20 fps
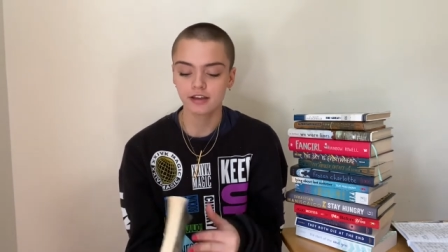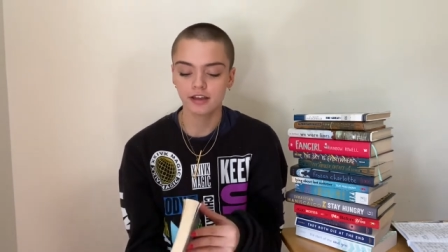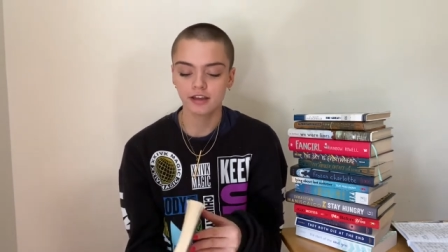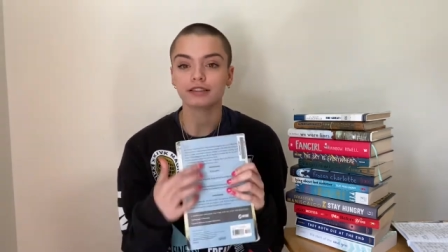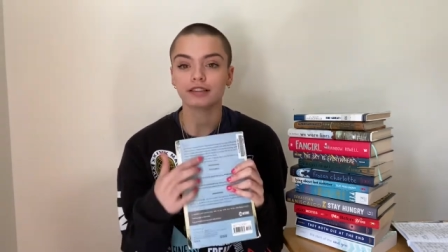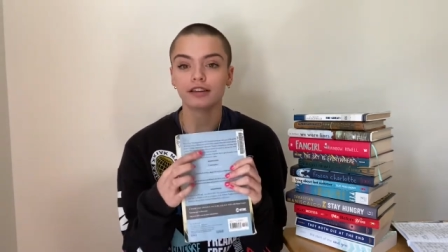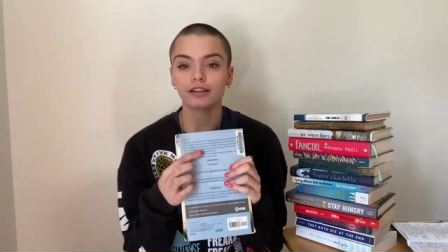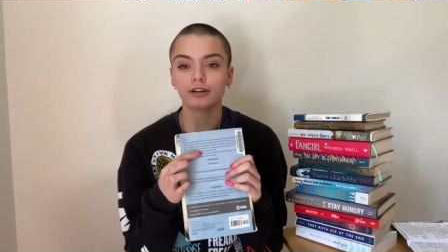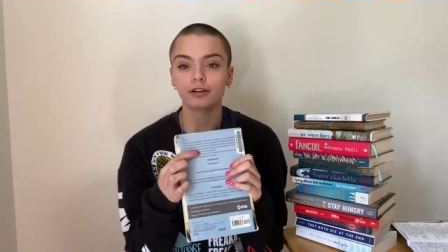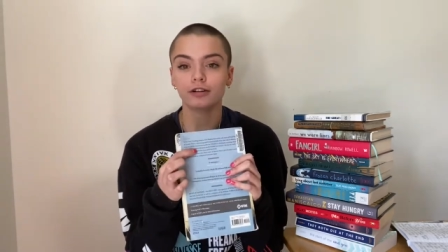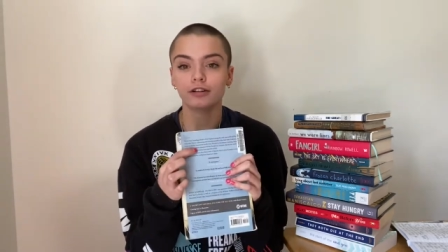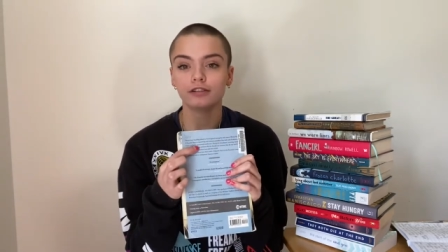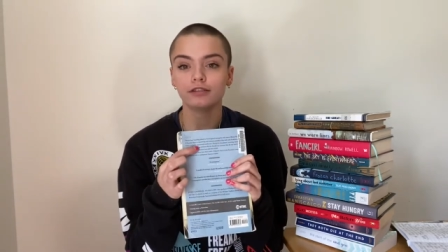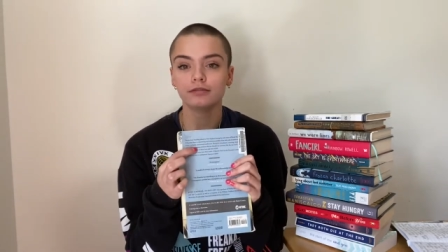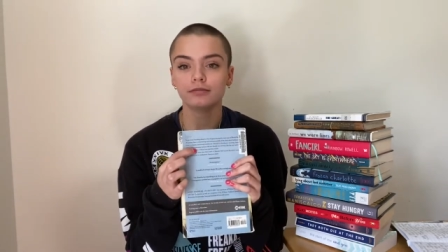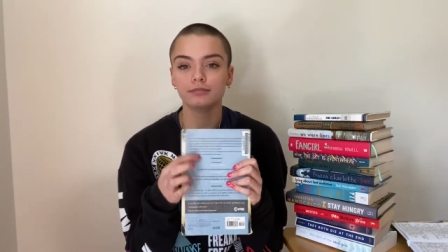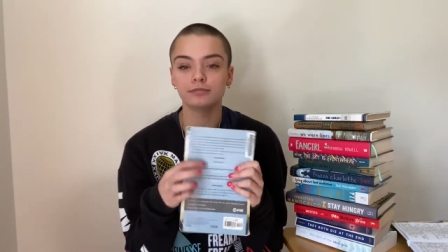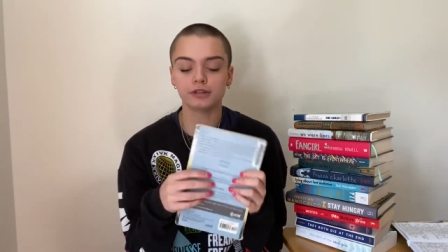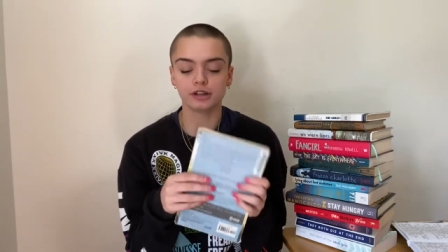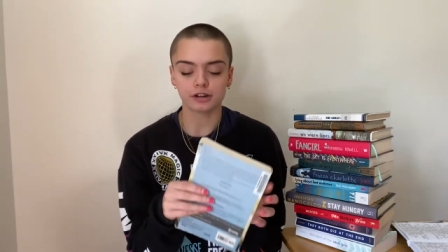the little
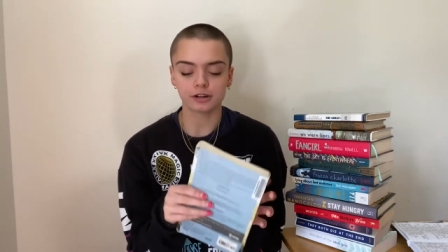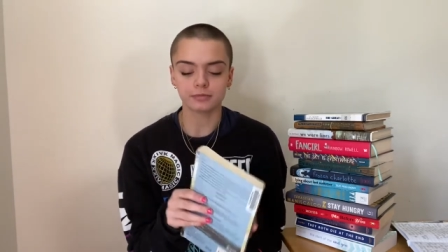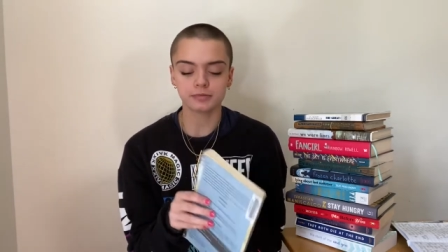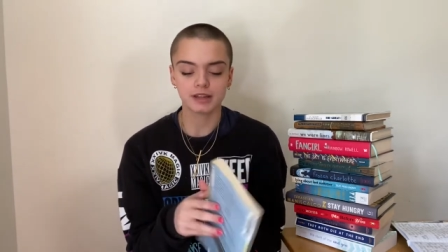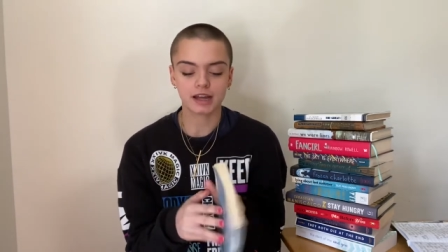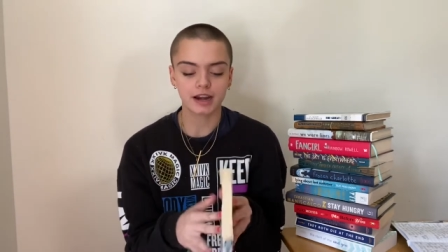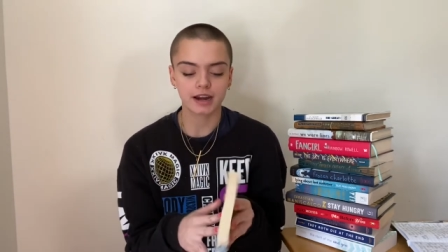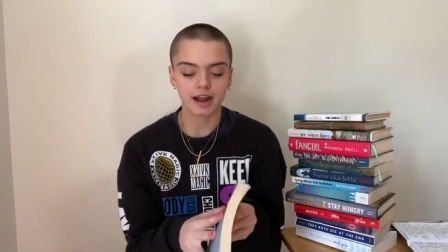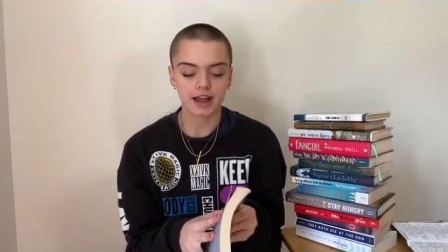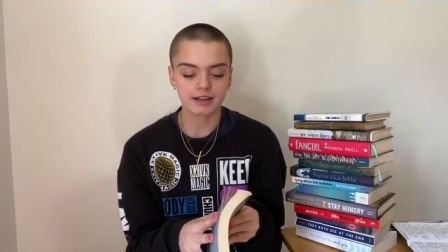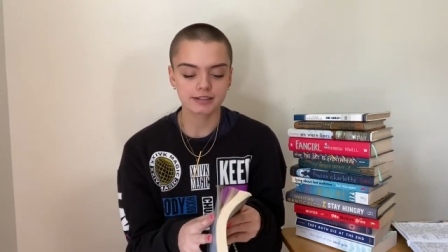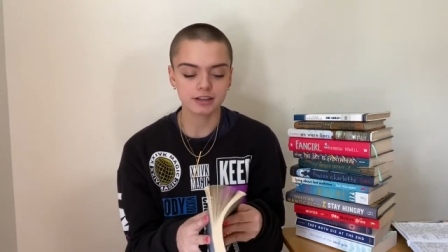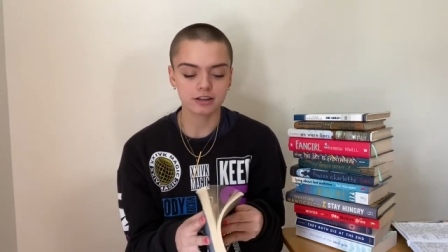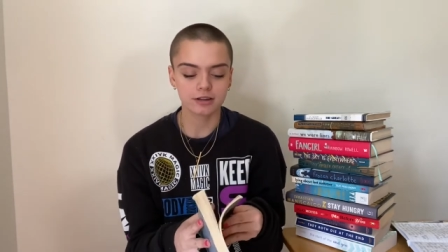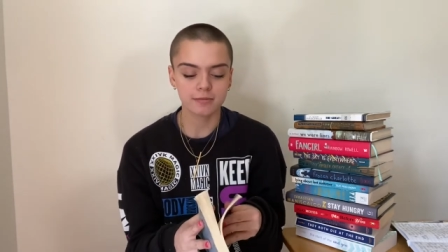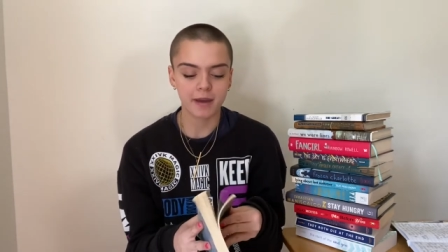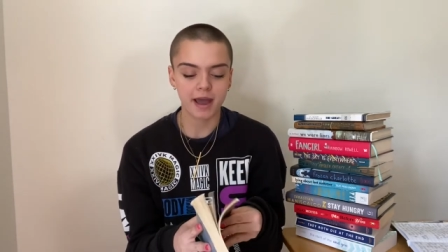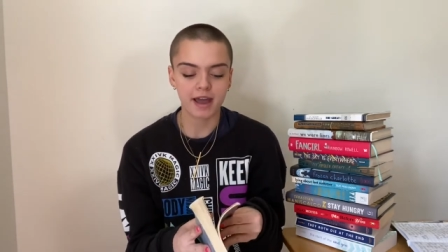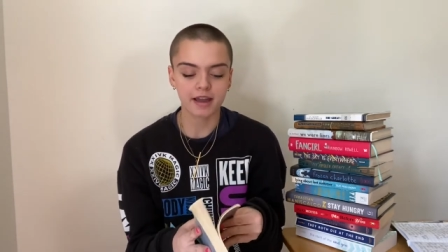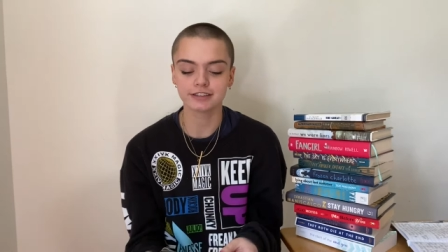blurb that it has on the
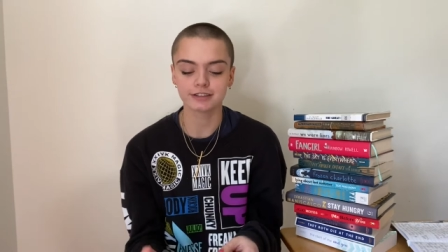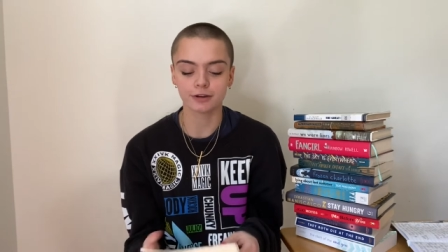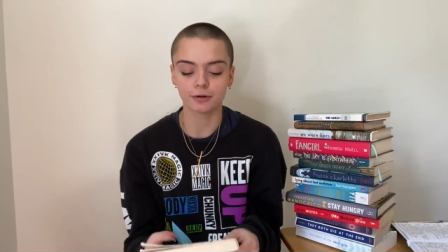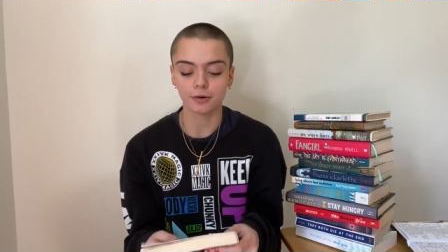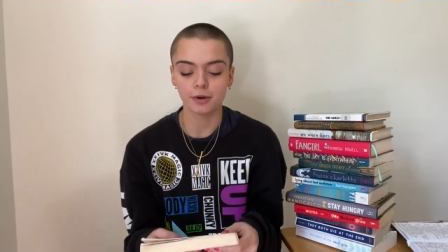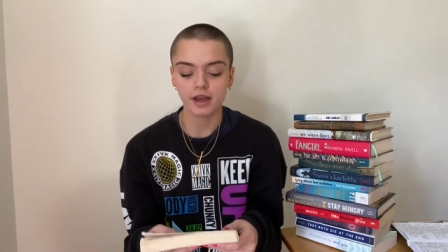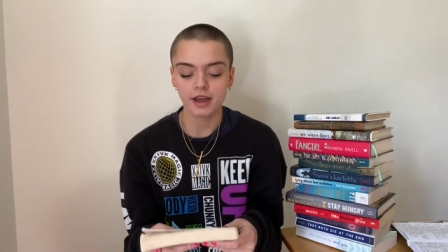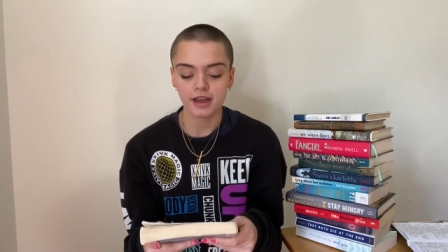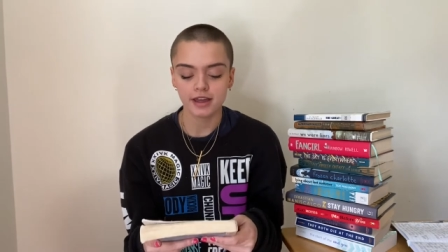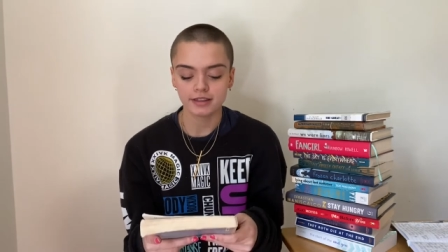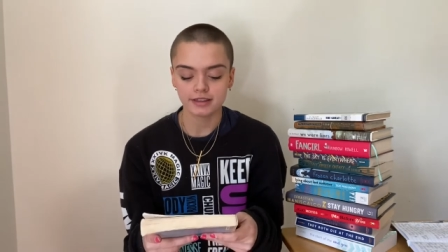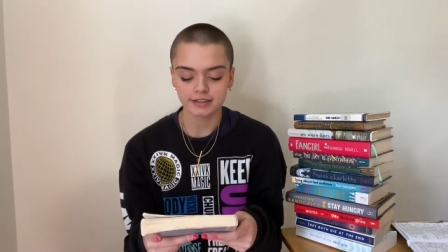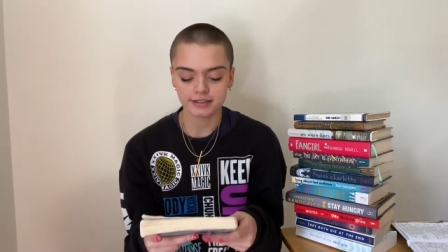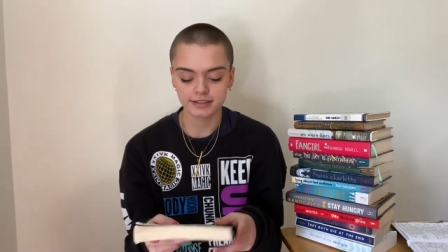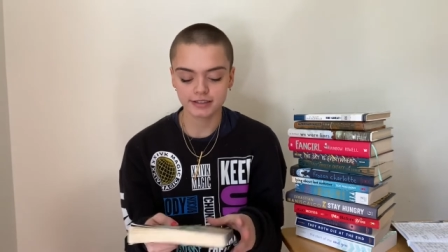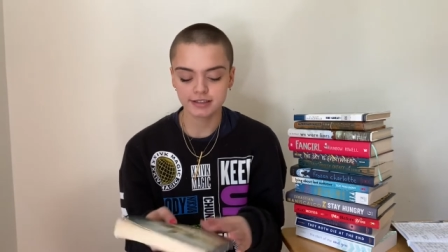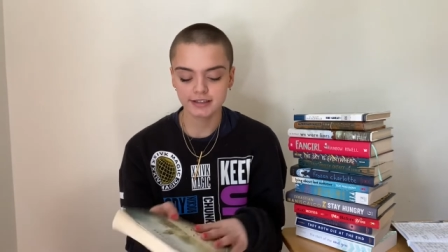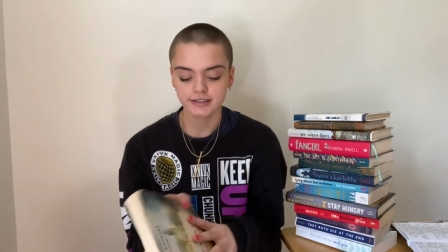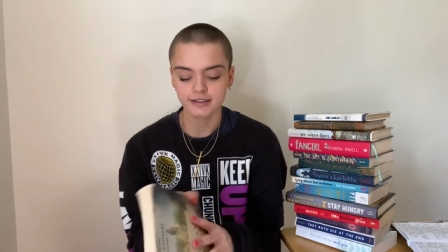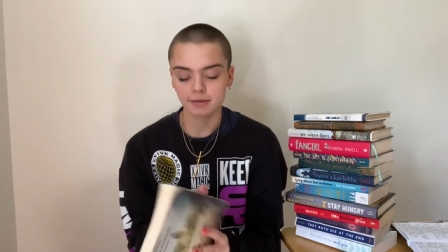back so this
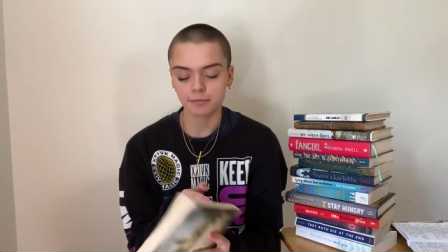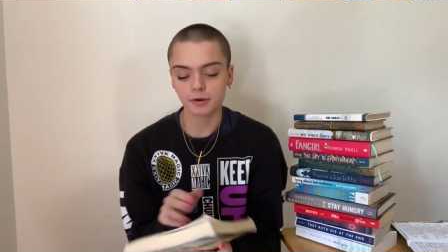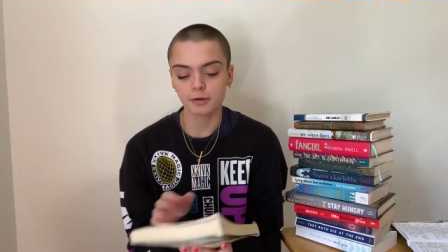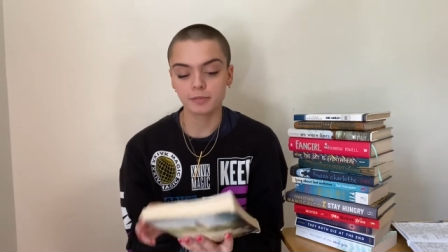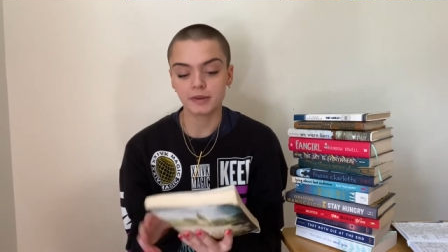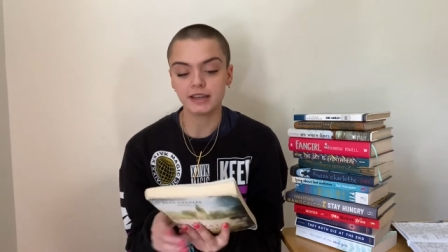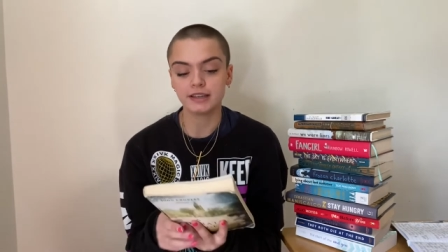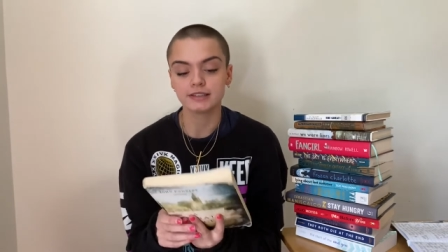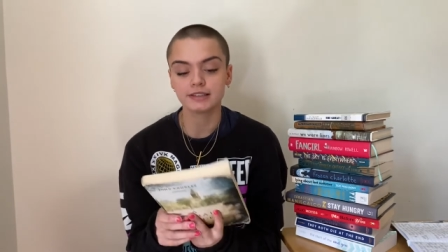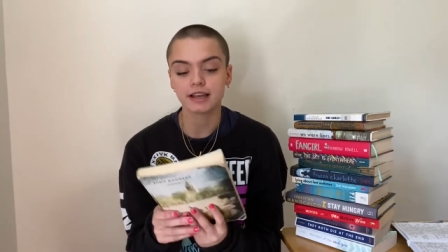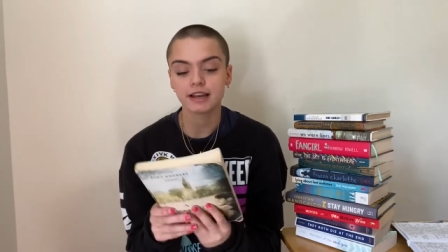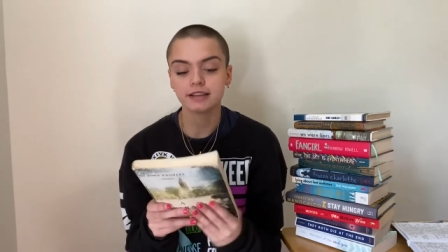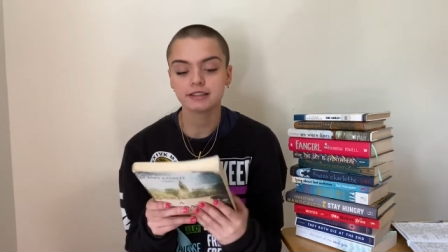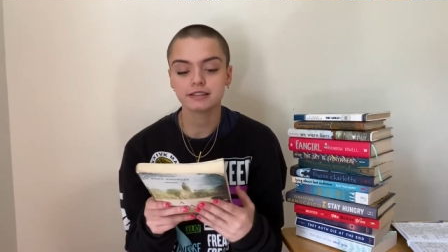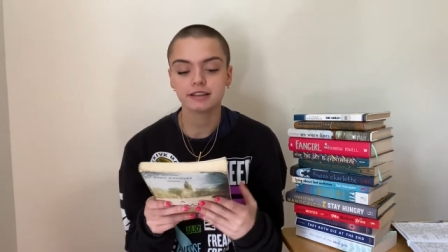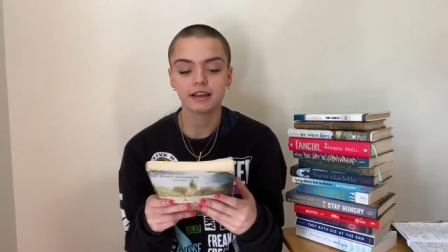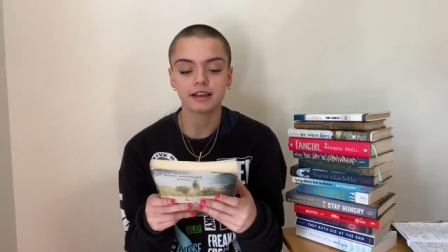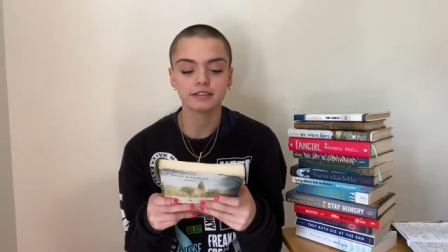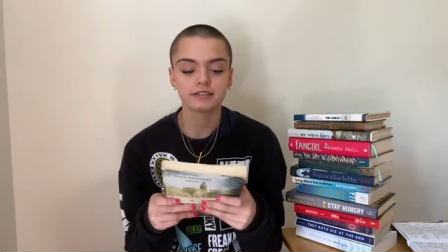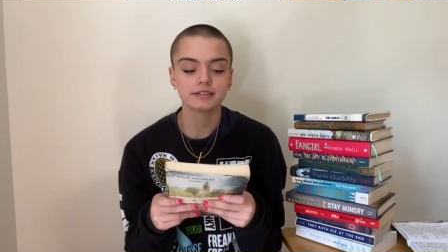is a separate peace and it
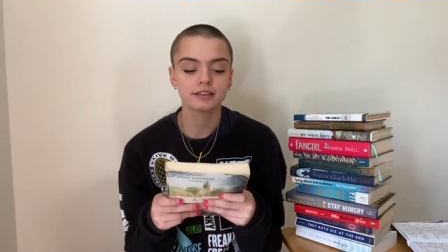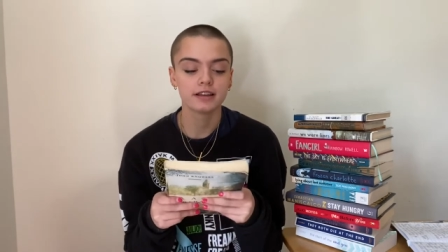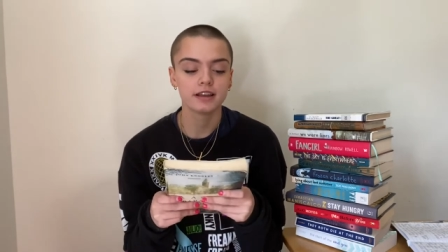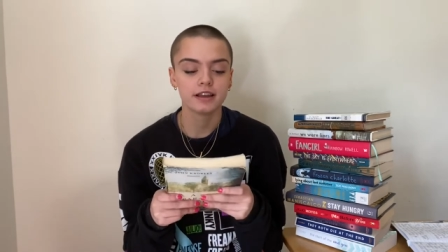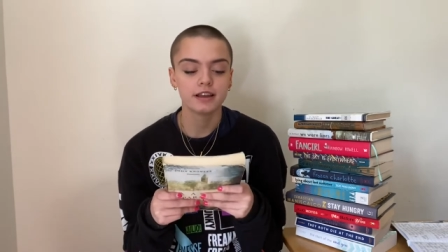says